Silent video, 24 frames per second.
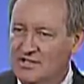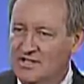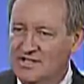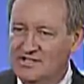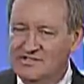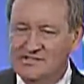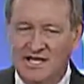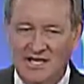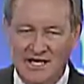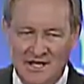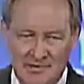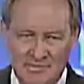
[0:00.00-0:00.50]

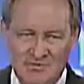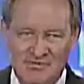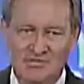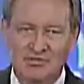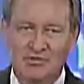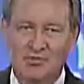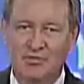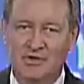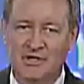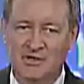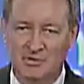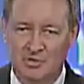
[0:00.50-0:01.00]
It's
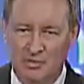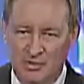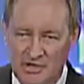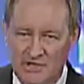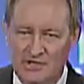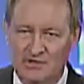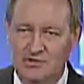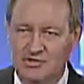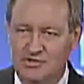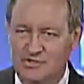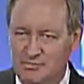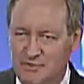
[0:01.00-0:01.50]
absolutely
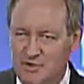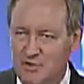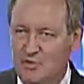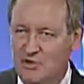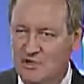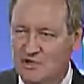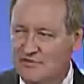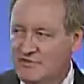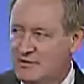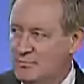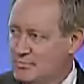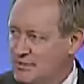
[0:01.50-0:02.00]
critical to be
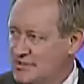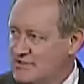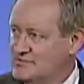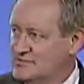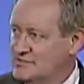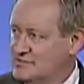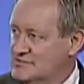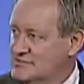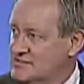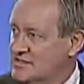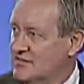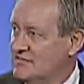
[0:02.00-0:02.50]
one of the
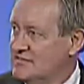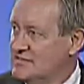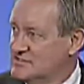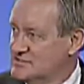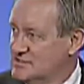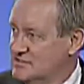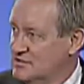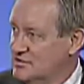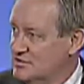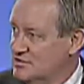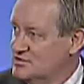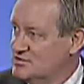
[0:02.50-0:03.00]
pieces of the
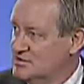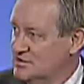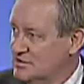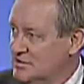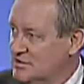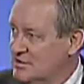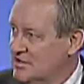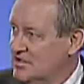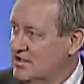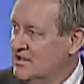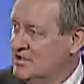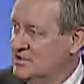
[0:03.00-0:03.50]

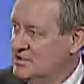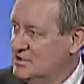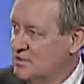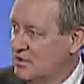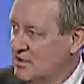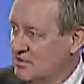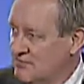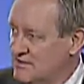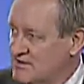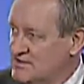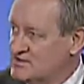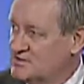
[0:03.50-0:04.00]
solution to
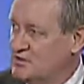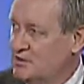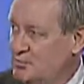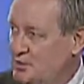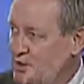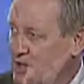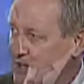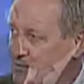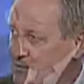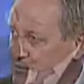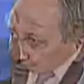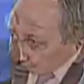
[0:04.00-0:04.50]
our fiscal
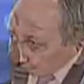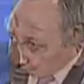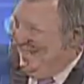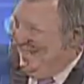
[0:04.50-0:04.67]
problem.